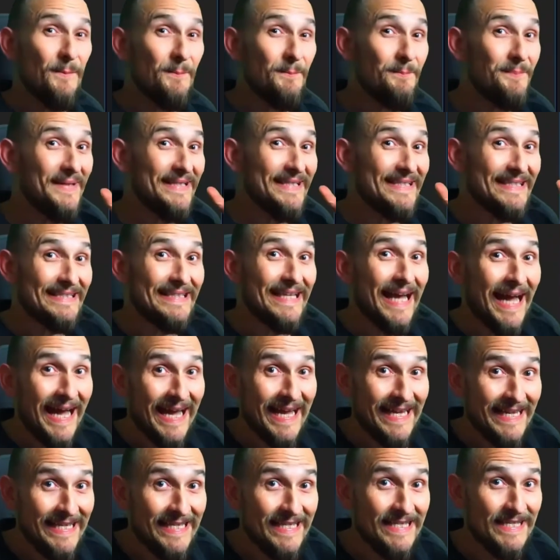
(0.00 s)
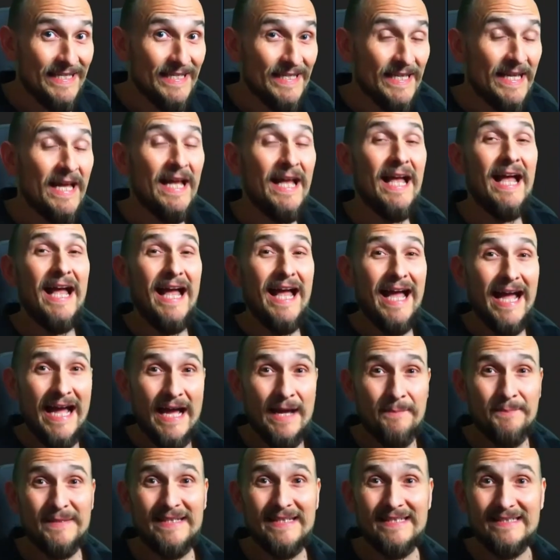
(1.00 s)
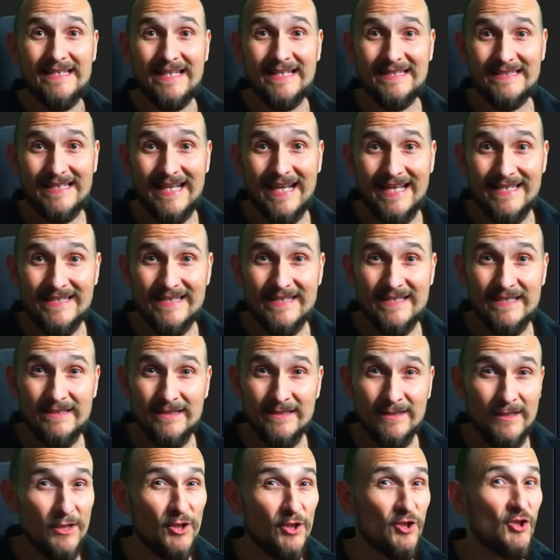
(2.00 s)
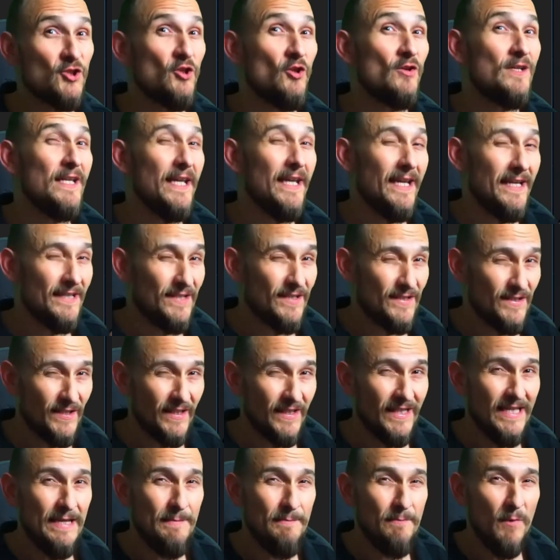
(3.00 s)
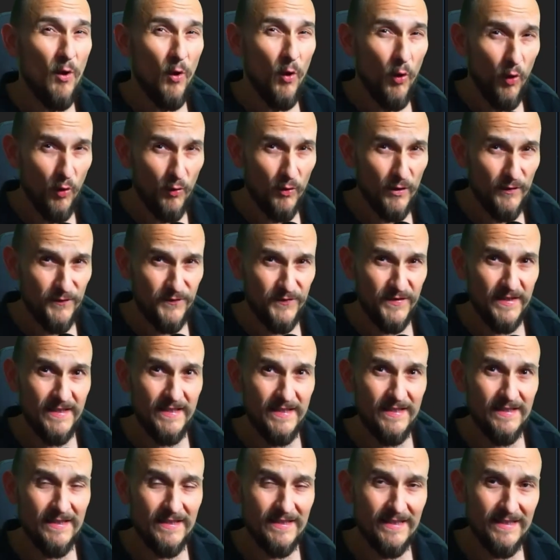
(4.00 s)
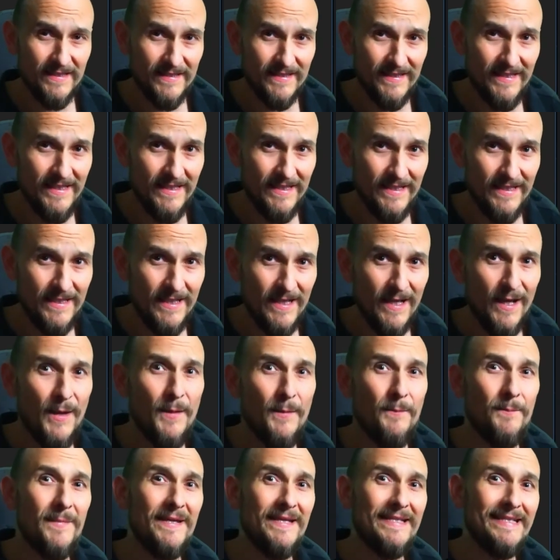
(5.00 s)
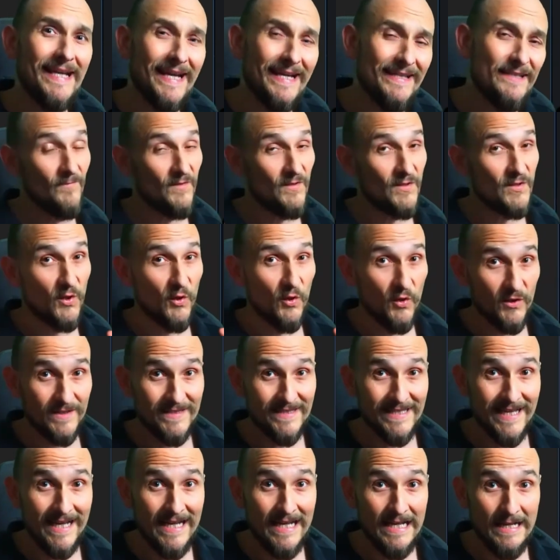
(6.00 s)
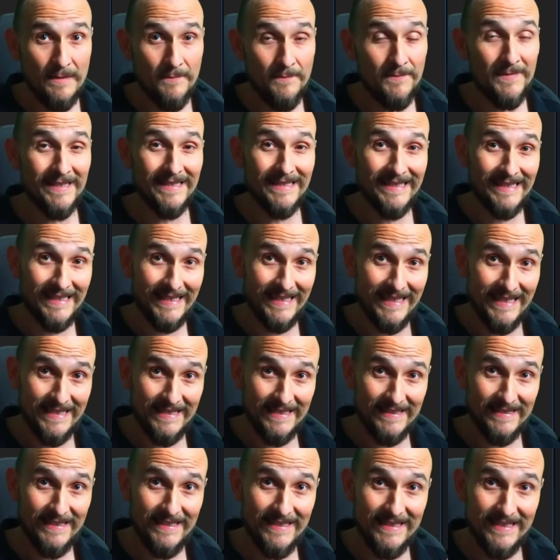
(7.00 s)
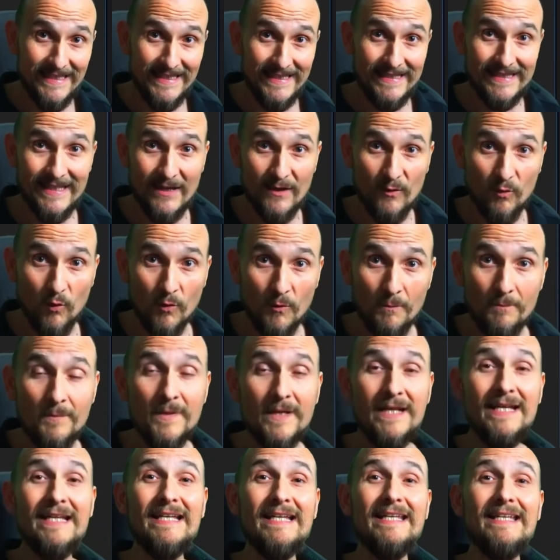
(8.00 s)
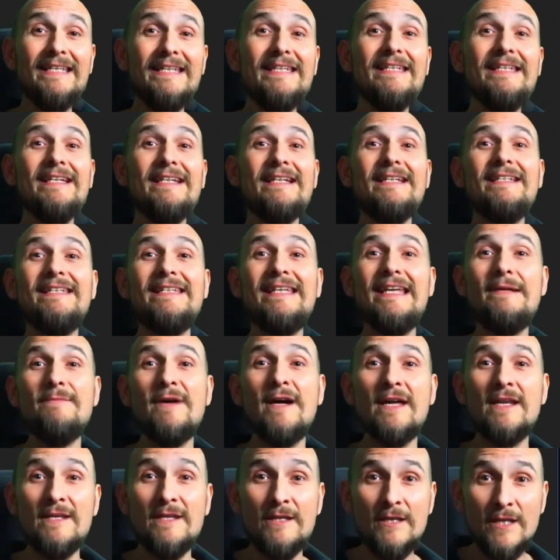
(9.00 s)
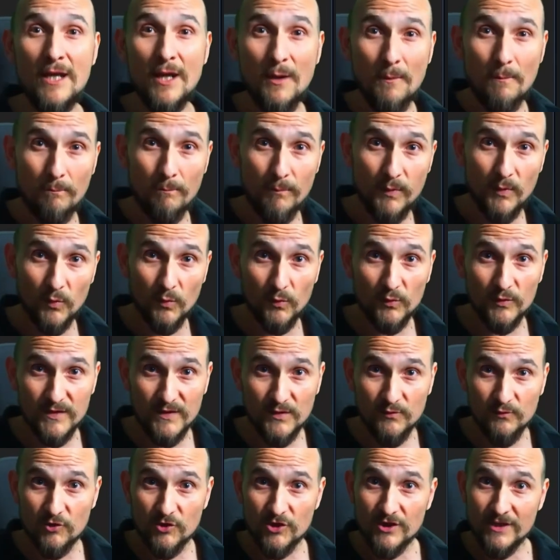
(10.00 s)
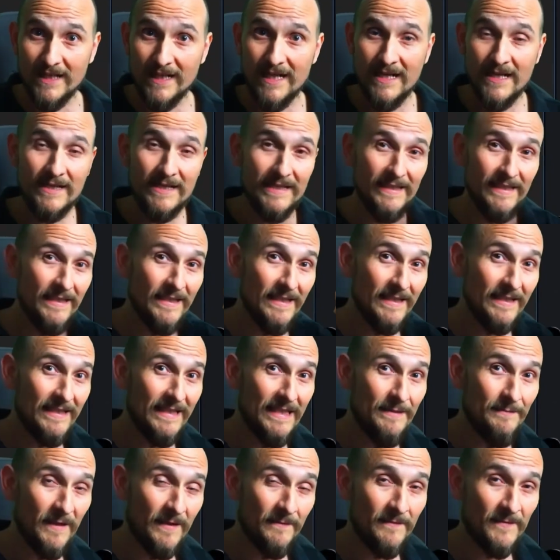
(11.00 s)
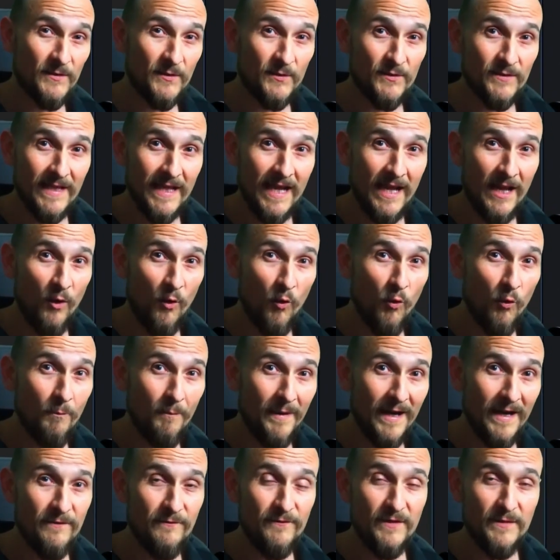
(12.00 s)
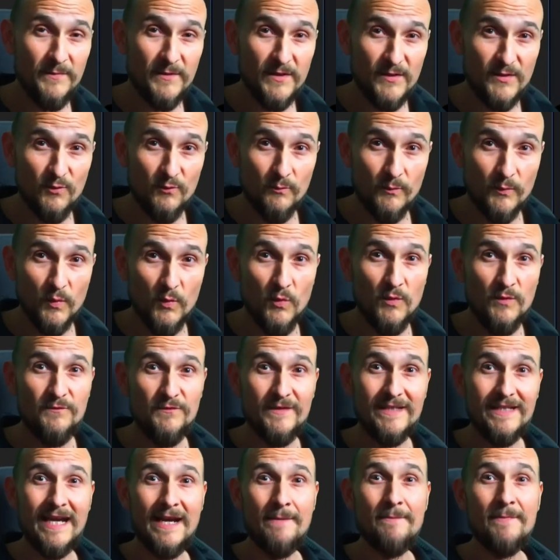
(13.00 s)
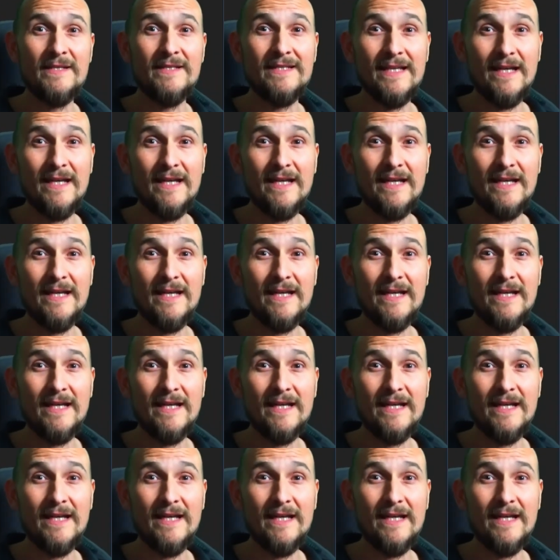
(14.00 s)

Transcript: on now, dude. 2 things at once? That's seriously, seriously wild. By that point, I had already seen the whole thing quite a few times, with loads of messages from players saying, something's not right here. But still,